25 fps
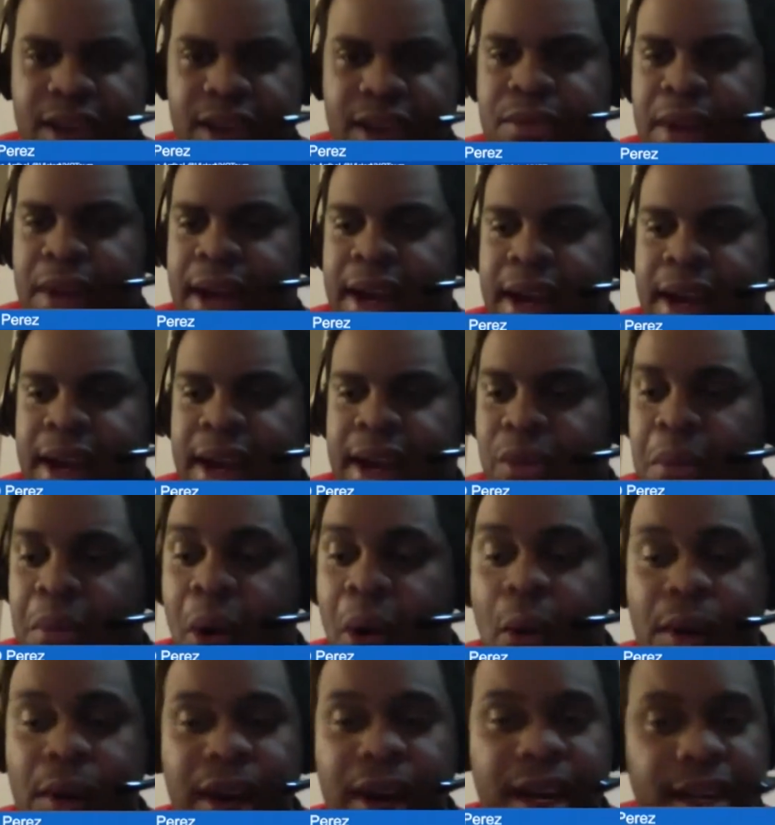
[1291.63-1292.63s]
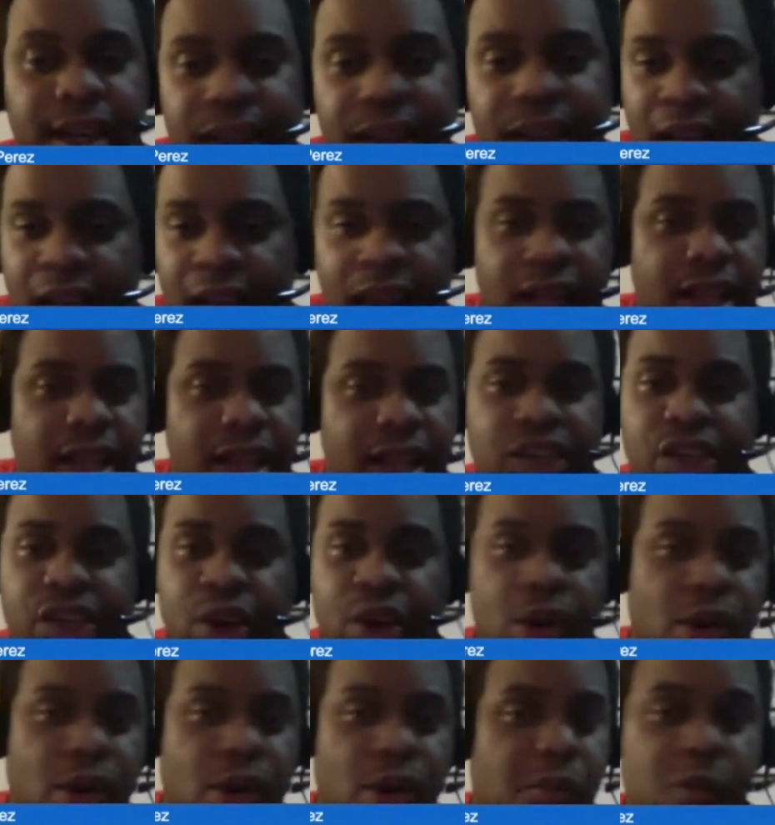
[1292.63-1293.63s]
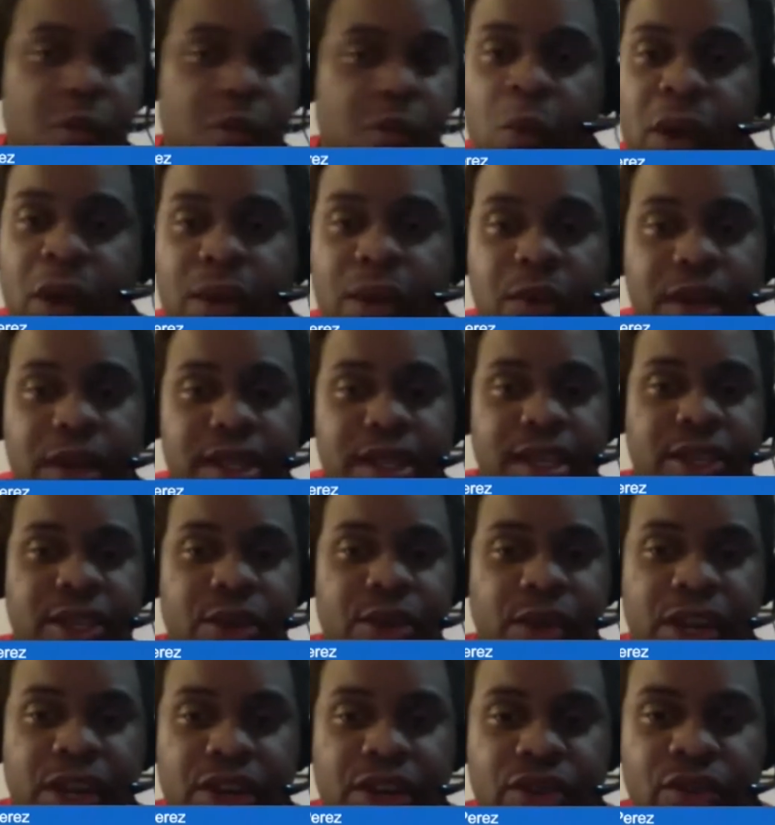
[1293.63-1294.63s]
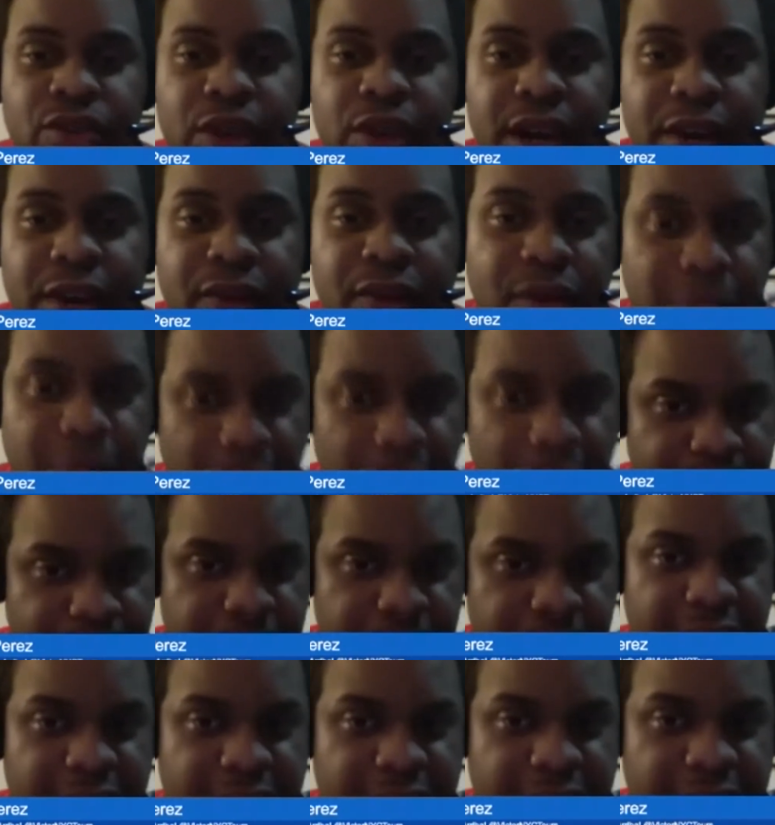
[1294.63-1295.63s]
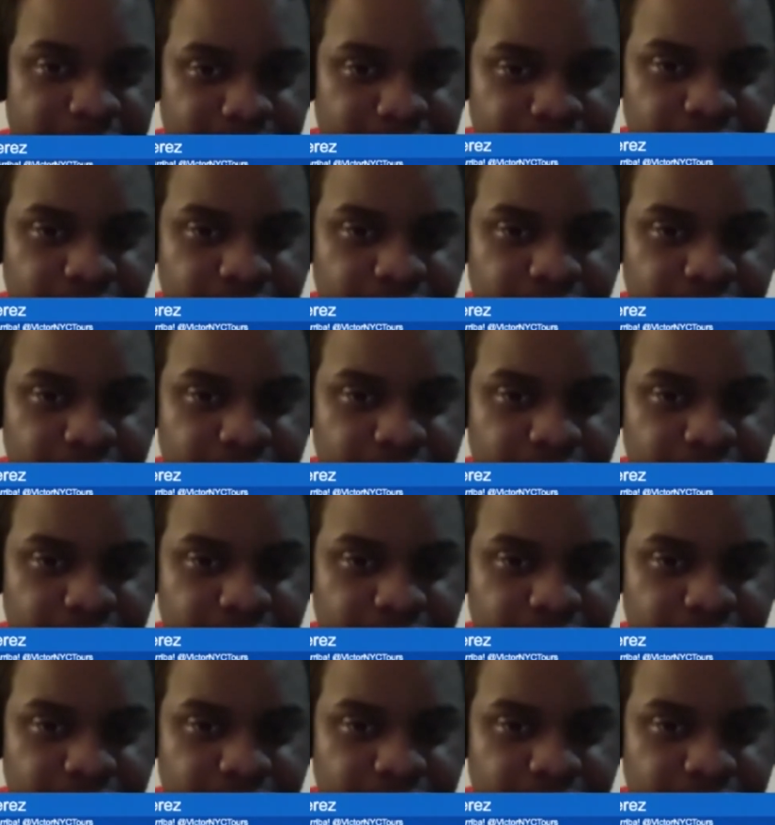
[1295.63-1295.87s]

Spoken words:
to be announced opponent. So win-win situation really for both the players